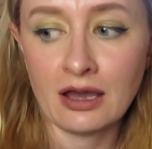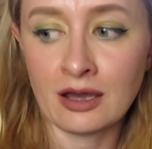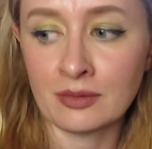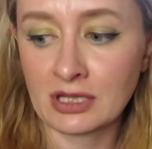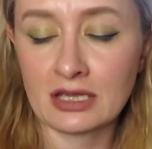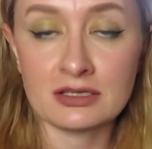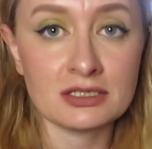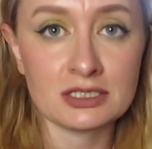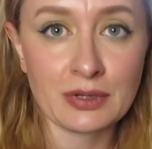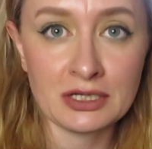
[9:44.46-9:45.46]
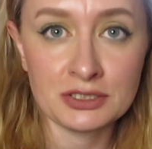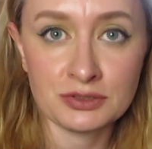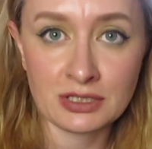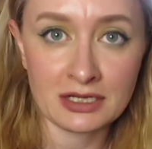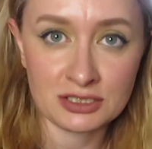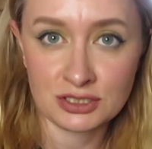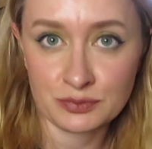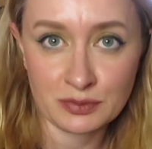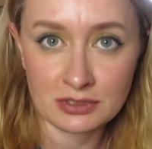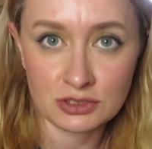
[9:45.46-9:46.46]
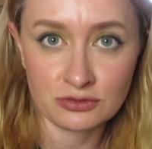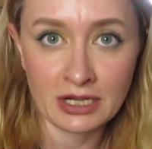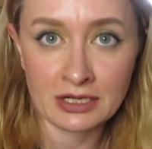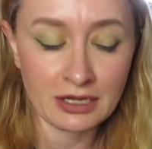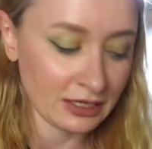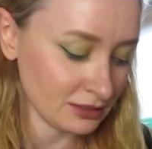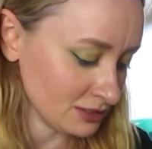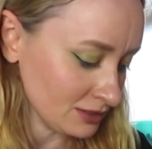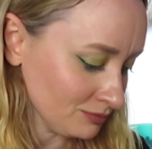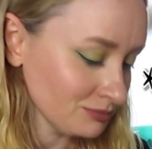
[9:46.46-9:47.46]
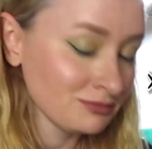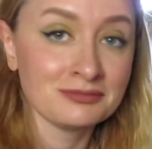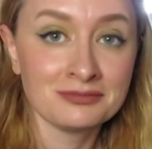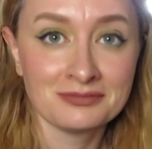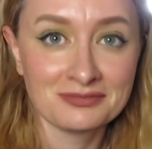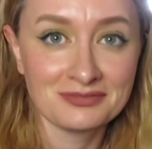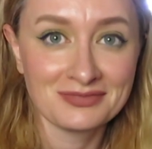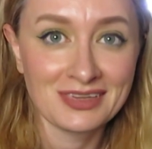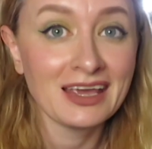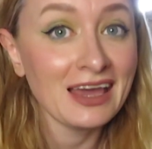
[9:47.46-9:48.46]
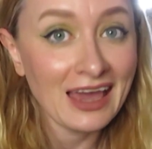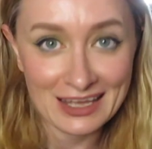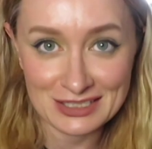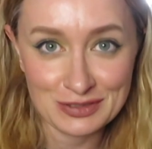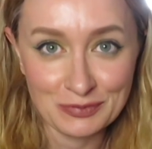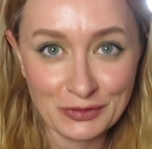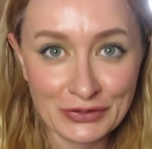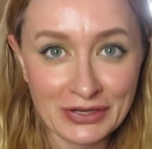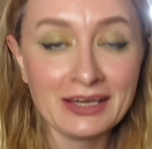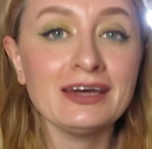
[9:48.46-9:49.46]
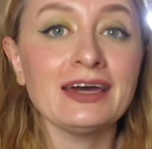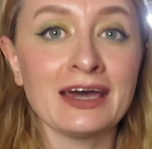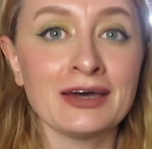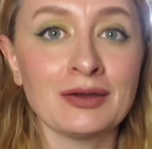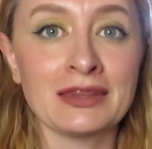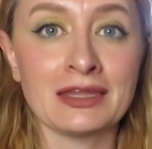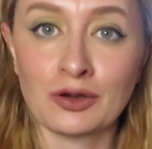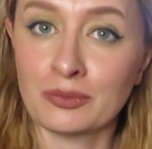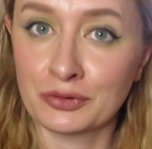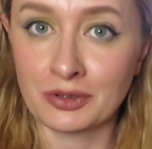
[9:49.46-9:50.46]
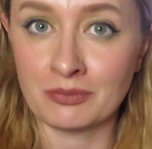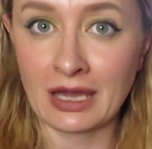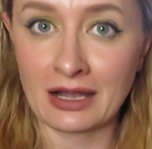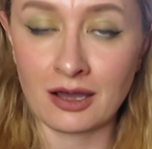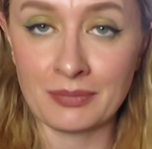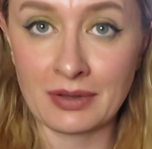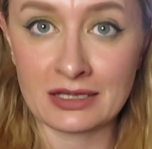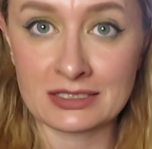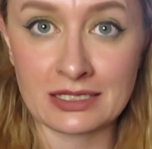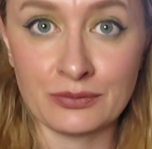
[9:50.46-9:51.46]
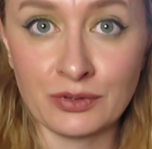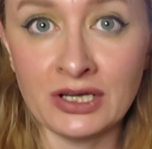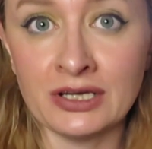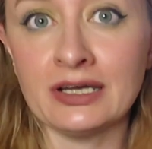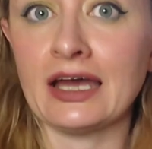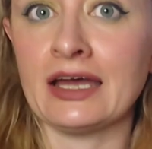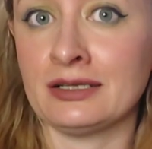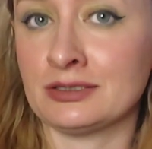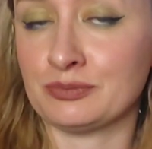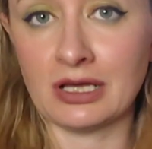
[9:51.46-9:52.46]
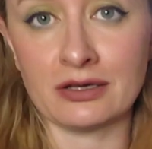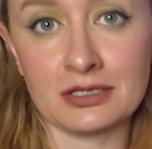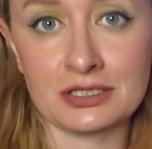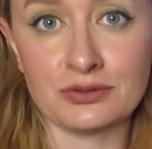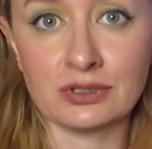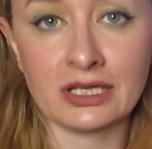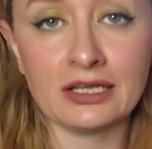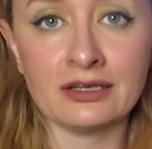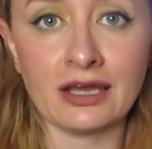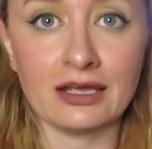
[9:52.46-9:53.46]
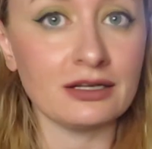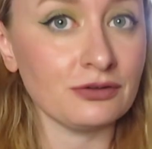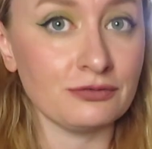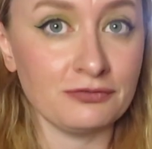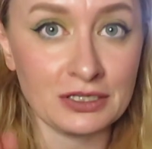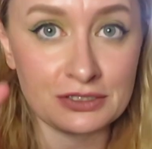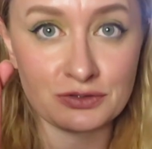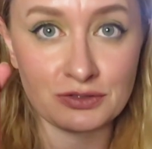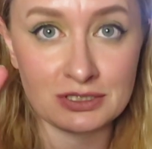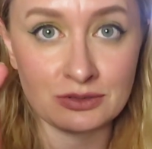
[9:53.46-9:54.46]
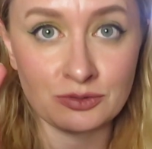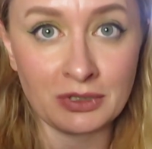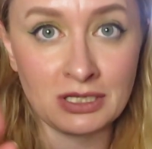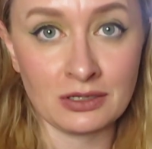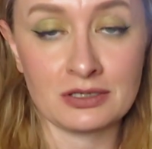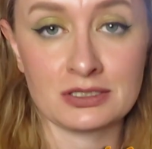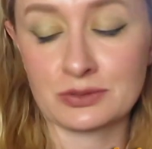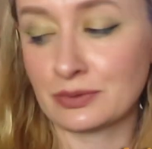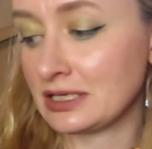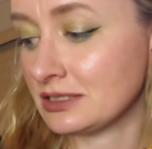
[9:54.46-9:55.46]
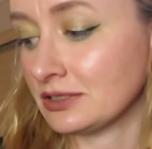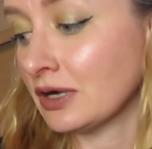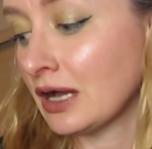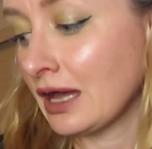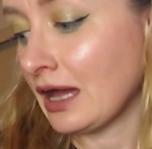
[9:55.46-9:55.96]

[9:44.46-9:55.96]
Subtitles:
The easiest way to do that is just with a strainer and some and some water, and then I'll put them back up as they were and plug this all in, and fingers crossed it'll be a sweet deal.